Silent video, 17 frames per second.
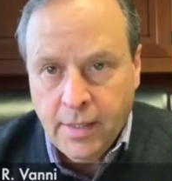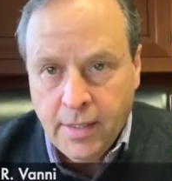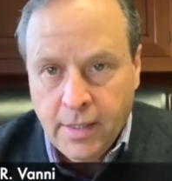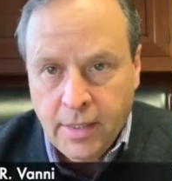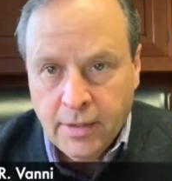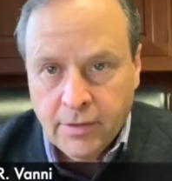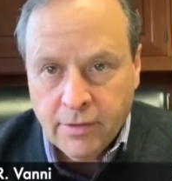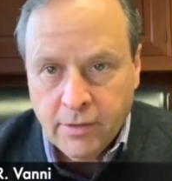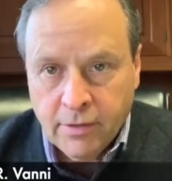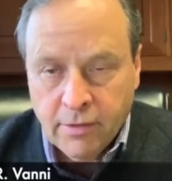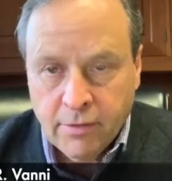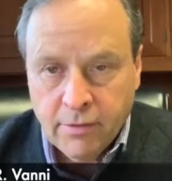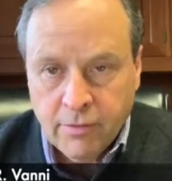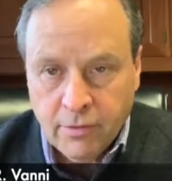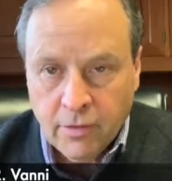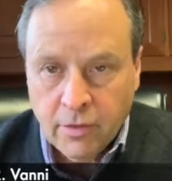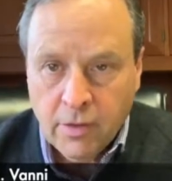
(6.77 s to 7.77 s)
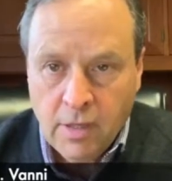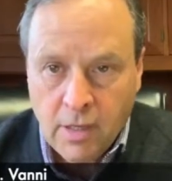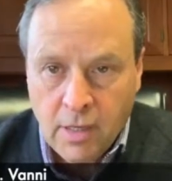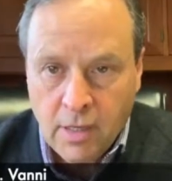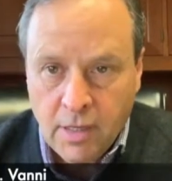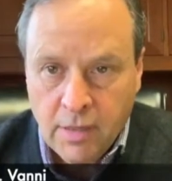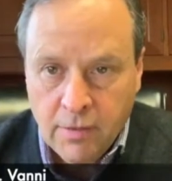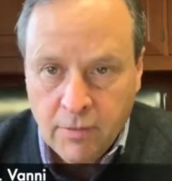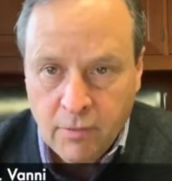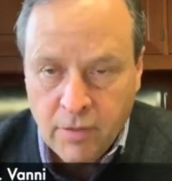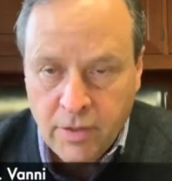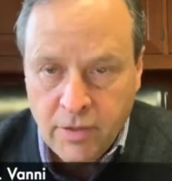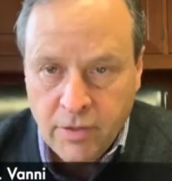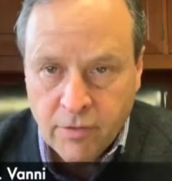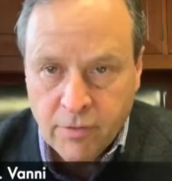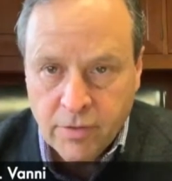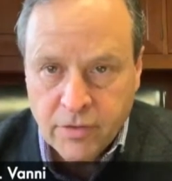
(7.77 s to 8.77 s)
Under the law, when
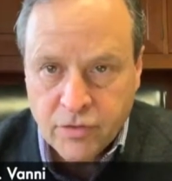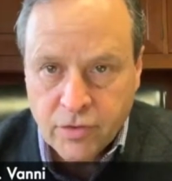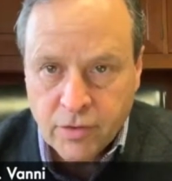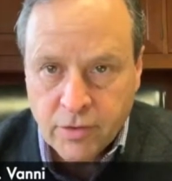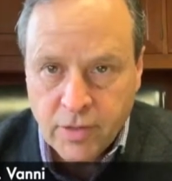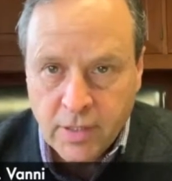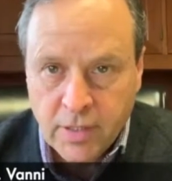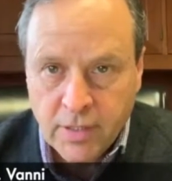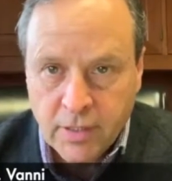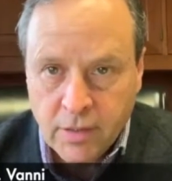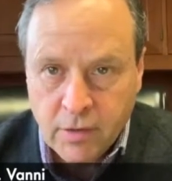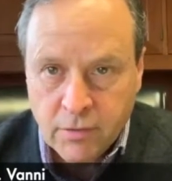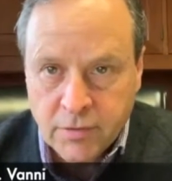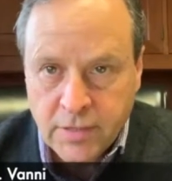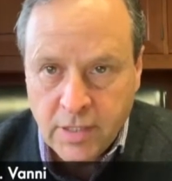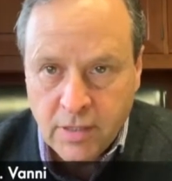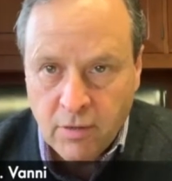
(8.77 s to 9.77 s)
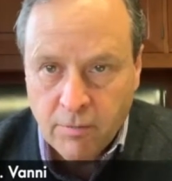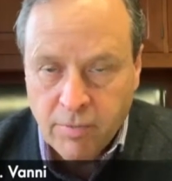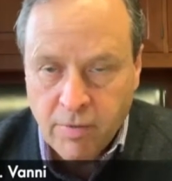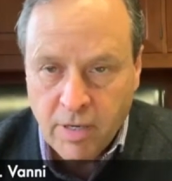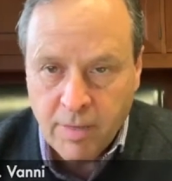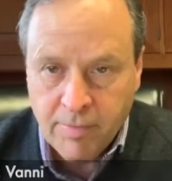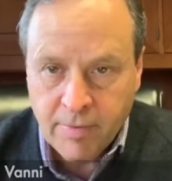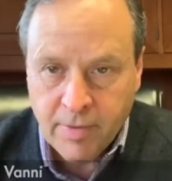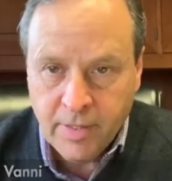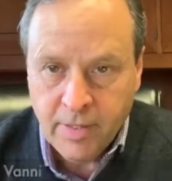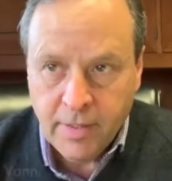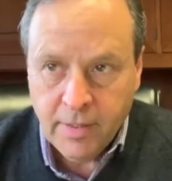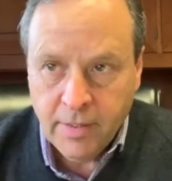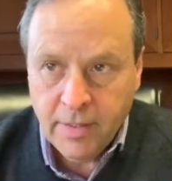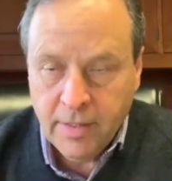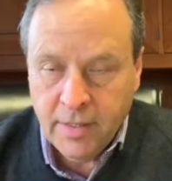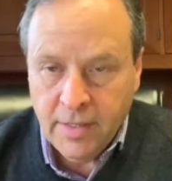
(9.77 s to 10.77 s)
you're injured on a hotel property,
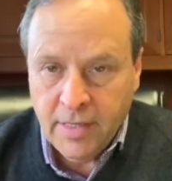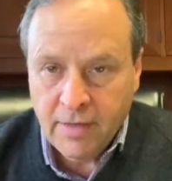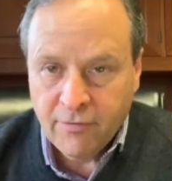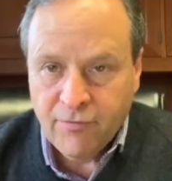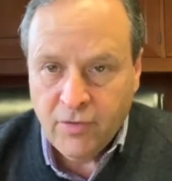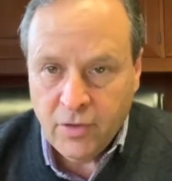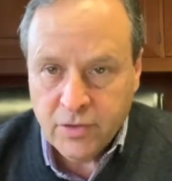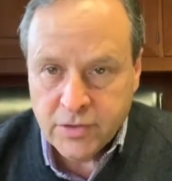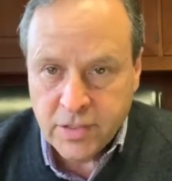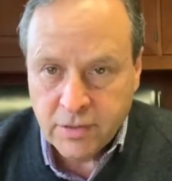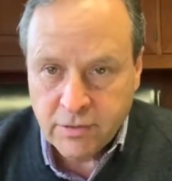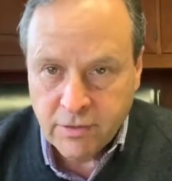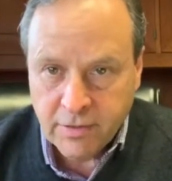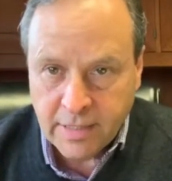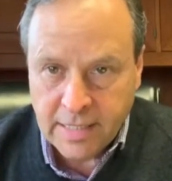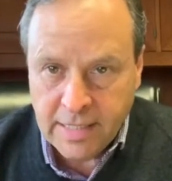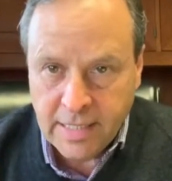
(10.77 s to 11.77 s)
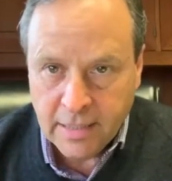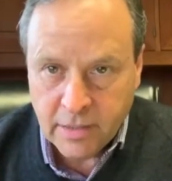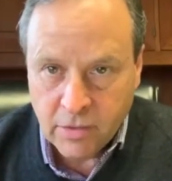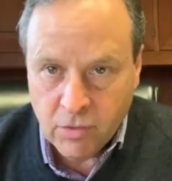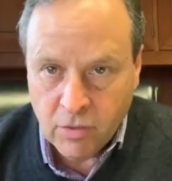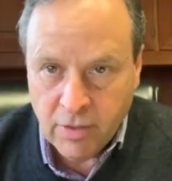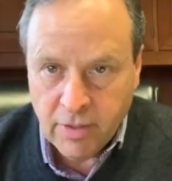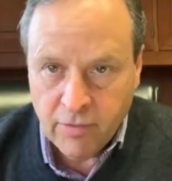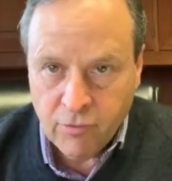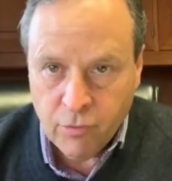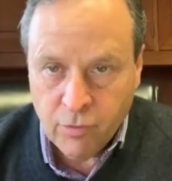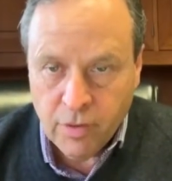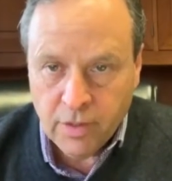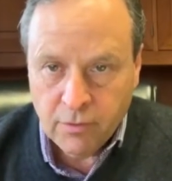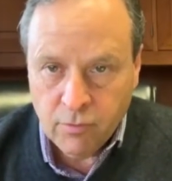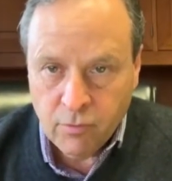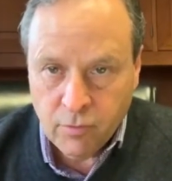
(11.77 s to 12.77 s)
that falls under the category of
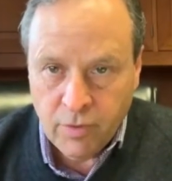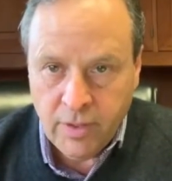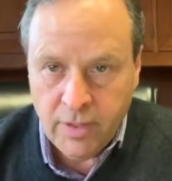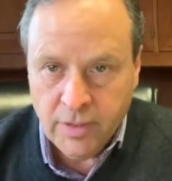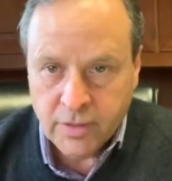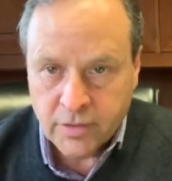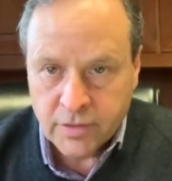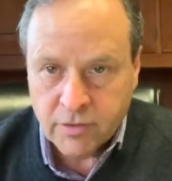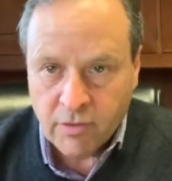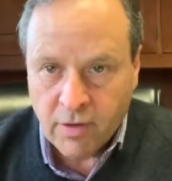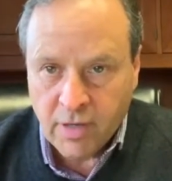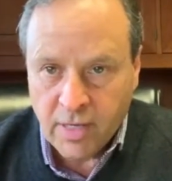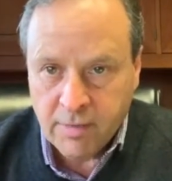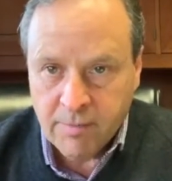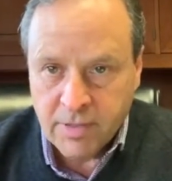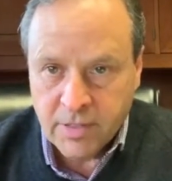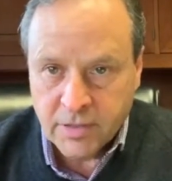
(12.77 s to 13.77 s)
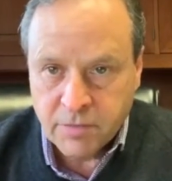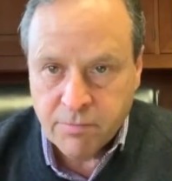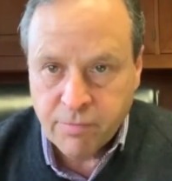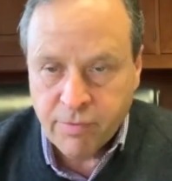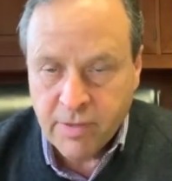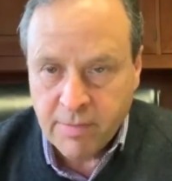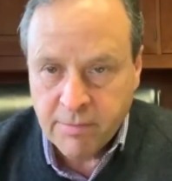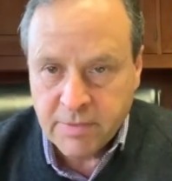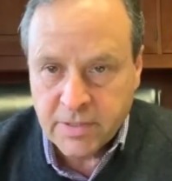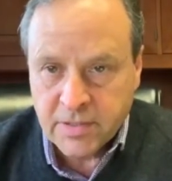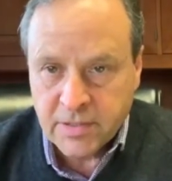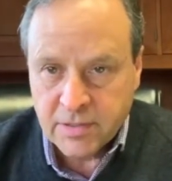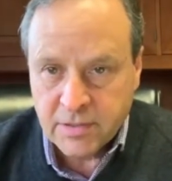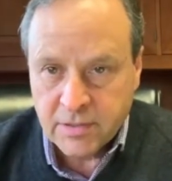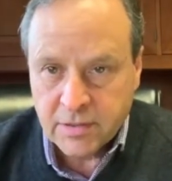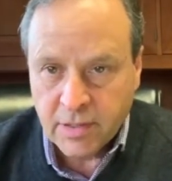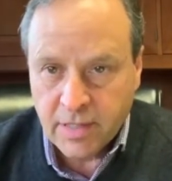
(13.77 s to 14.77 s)
what we describe as
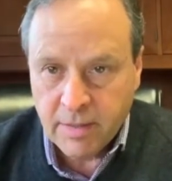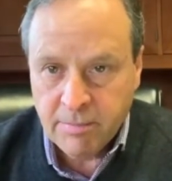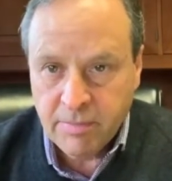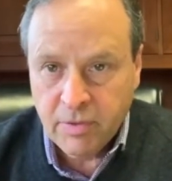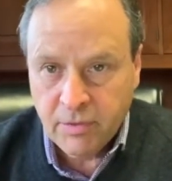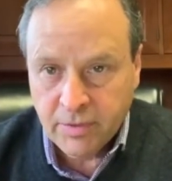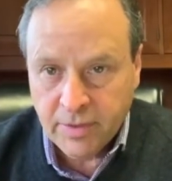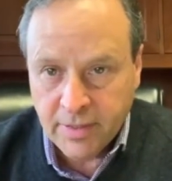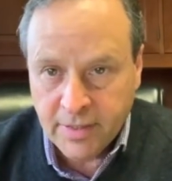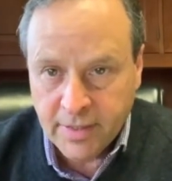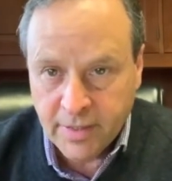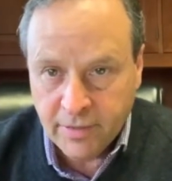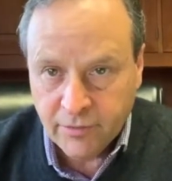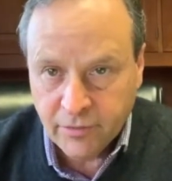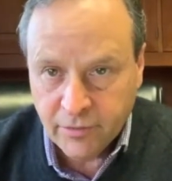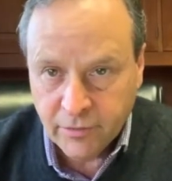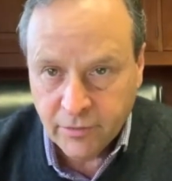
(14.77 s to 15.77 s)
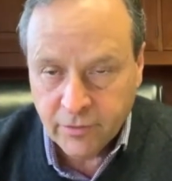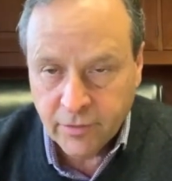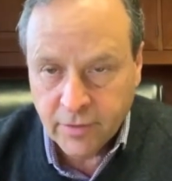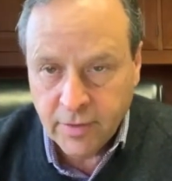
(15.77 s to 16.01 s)
premises liability cases.